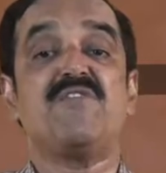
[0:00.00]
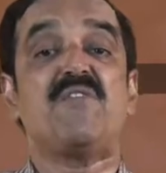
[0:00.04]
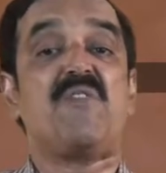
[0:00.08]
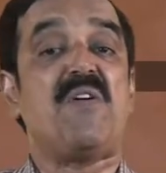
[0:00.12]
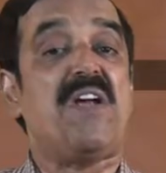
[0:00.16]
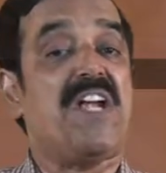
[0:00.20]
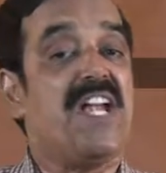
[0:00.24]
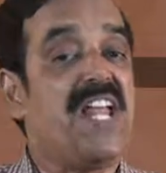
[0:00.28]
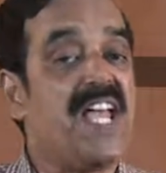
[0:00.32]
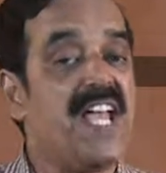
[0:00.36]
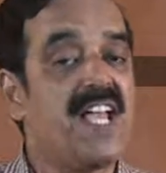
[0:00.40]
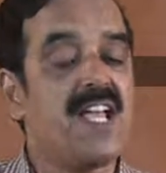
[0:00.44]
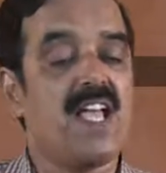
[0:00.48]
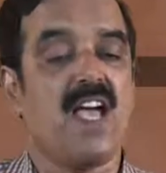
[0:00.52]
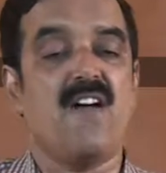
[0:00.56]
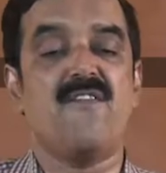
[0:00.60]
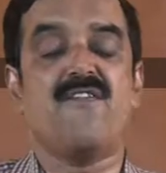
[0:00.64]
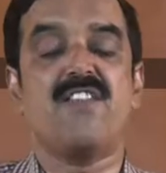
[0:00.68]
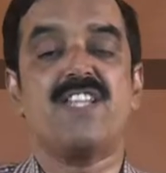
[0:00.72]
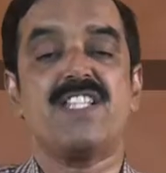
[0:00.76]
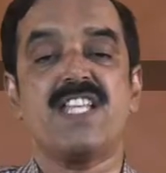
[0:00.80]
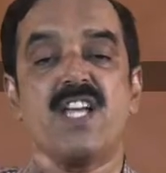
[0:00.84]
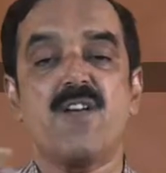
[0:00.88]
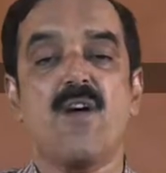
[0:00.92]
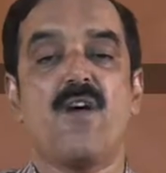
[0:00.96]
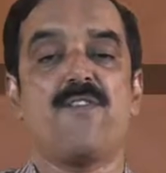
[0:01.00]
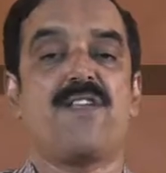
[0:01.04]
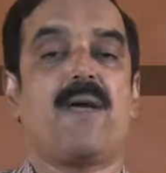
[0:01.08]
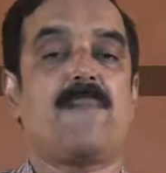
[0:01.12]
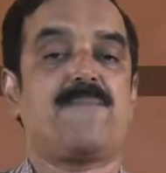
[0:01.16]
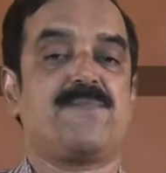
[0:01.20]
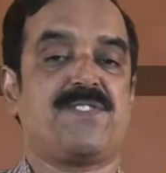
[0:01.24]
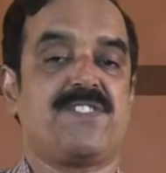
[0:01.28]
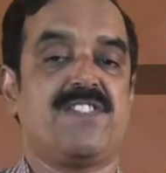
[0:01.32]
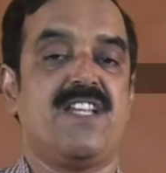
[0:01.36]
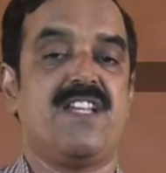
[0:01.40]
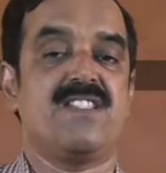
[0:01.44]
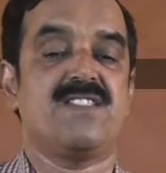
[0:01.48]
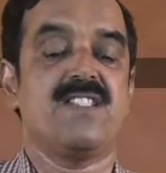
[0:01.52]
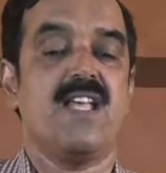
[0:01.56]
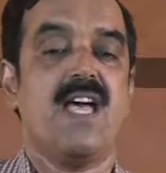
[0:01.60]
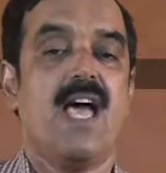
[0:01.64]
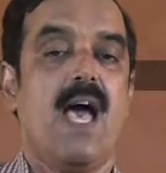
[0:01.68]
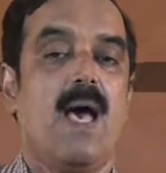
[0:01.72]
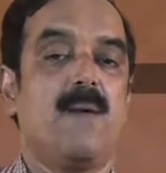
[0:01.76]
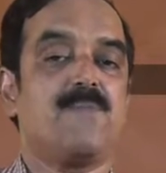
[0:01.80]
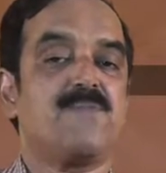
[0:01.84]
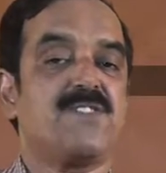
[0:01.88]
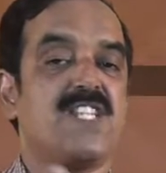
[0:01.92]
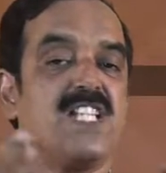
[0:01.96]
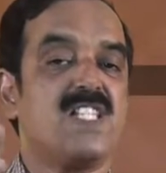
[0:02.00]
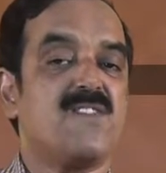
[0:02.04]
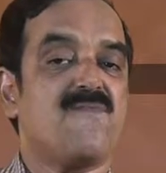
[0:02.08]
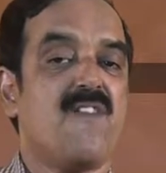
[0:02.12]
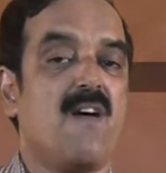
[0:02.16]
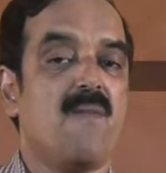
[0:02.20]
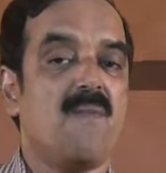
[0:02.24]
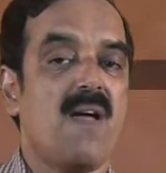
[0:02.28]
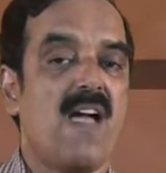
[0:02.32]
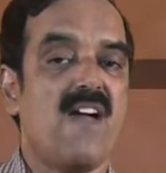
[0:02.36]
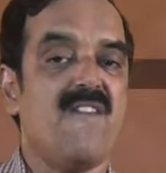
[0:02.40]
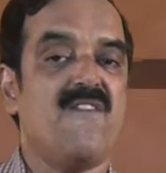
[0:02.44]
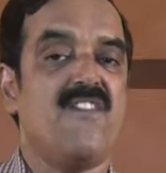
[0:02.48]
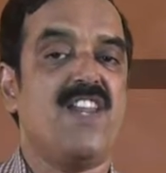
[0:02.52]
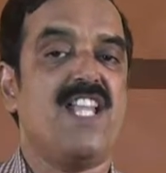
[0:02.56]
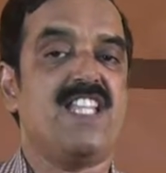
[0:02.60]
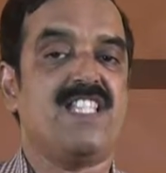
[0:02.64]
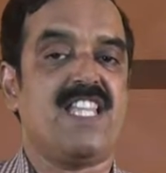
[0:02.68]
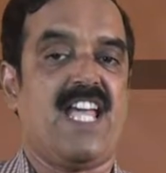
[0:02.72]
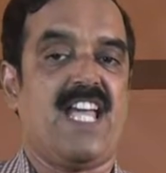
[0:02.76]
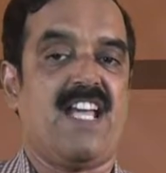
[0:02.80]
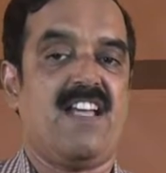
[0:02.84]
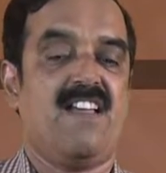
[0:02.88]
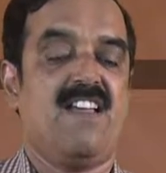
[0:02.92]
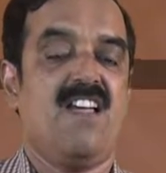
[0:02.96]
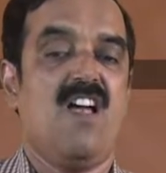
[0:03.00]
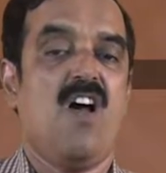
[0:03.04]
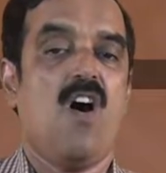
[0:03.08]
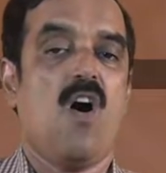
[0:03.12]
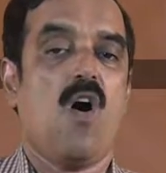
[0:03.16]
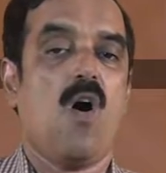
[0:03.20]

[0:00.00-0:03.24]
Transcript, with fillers: reading, everything you have to abstain, abstinence from everything,